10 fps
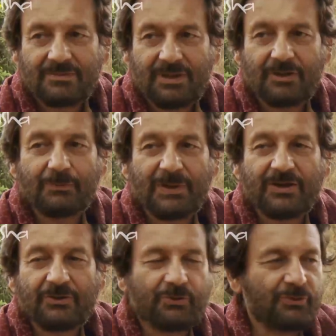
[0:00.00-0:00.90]
And are you
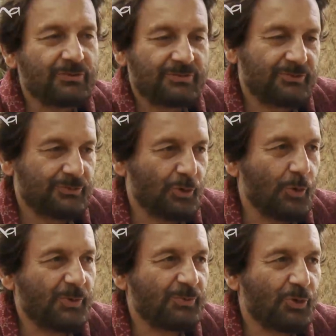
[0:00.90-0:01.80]
planning to
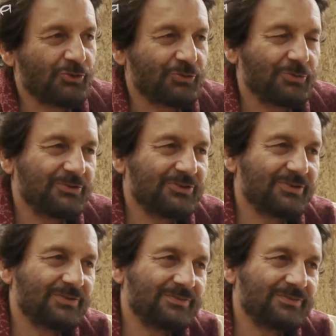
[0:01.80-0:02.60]
open more schools?